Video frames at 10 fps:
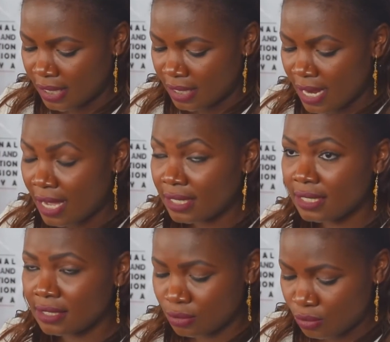Nandi,
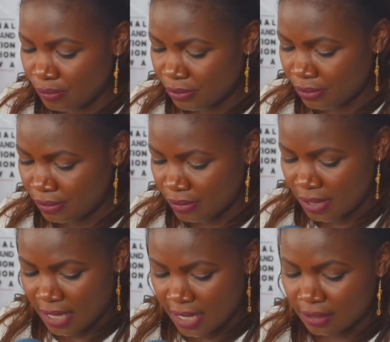Kisumu,
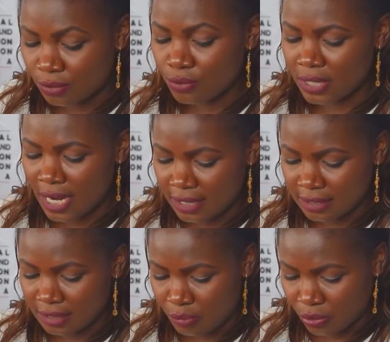and Korea
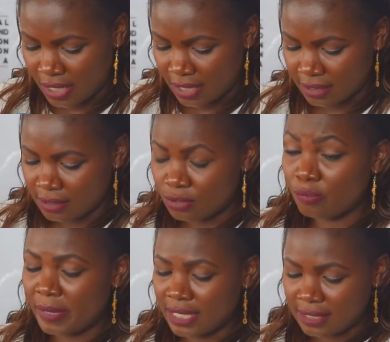East borders to
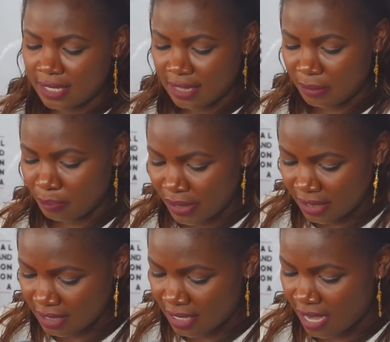maintain the peace
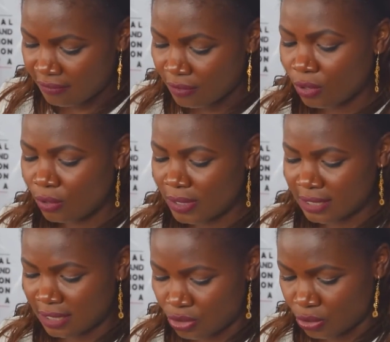they have always
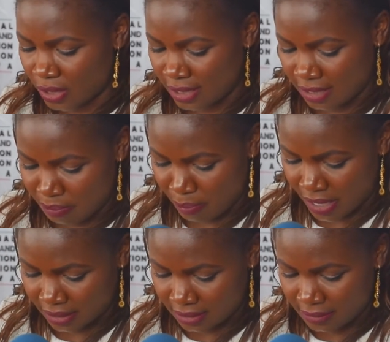enjoyed in the
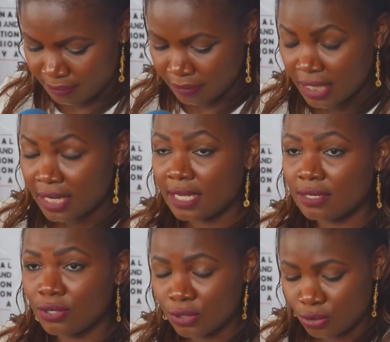past and
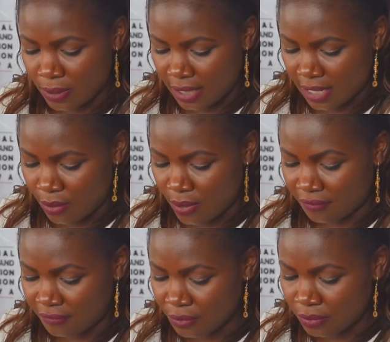not to allow a few